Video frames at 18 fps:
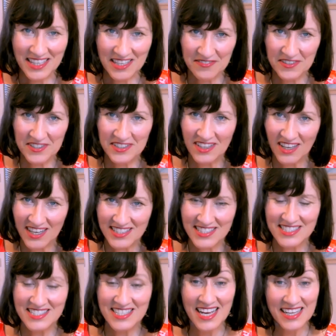If you'd
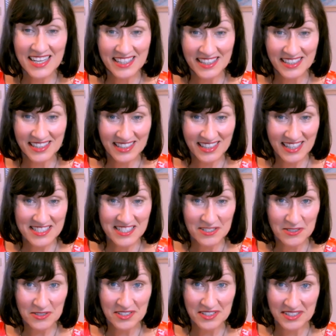like to take a
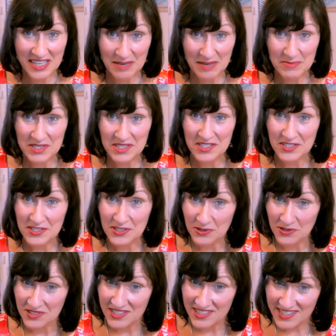closer look at the
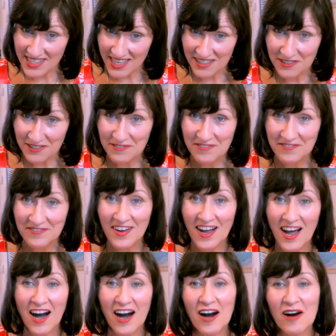numbers yourself,
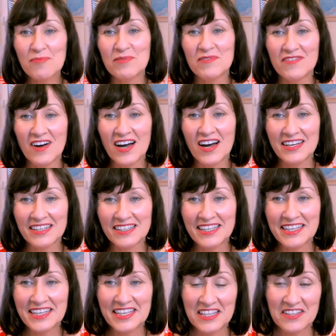I'll provide a
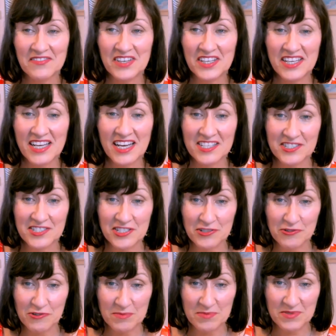link in the video's
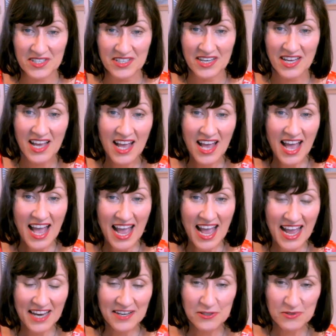description.
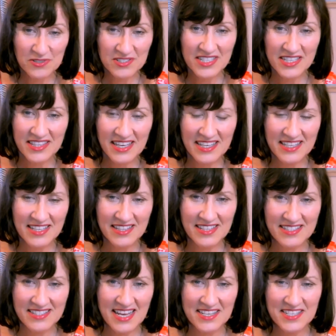And you'll see that
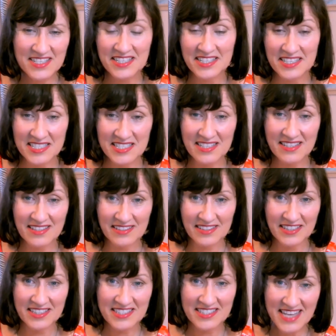there's actually
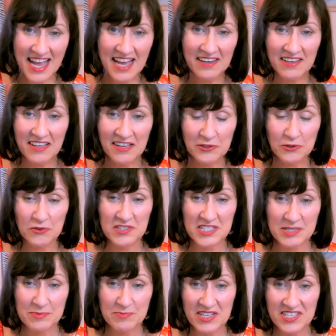you can download all
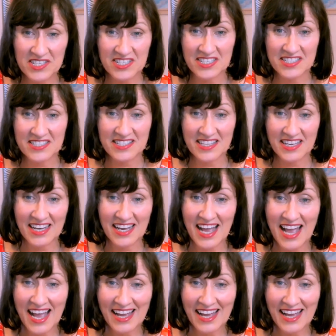the spreadsheets there.